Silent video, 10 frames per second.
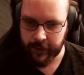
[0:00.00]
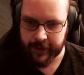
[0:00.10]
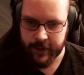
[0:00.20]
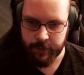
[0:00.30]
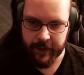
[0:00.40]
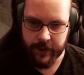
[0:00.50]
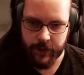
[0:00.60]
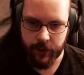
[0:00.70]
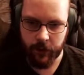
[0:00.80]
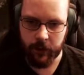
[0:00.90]
That's a big
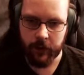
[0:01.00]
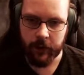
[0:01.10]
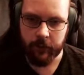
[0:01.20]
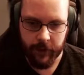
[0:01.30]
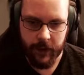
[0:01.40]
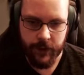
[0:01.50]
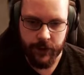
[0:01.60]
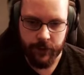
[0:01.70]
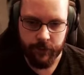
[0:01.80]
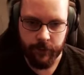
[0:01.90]
skull.
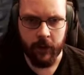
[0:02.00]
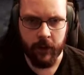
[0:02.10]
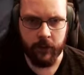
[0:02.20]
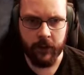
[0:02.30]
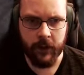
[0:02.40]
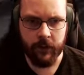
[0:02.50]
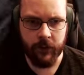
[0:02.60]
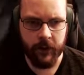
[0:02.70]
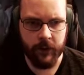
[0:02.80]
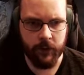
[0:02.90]
Yeesh. Hang on,
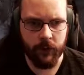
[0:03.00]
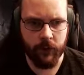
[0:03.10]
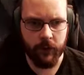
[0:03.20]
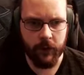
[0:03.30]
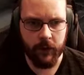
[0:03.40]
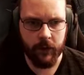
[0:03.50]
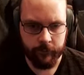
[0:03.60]
that's a hidden door.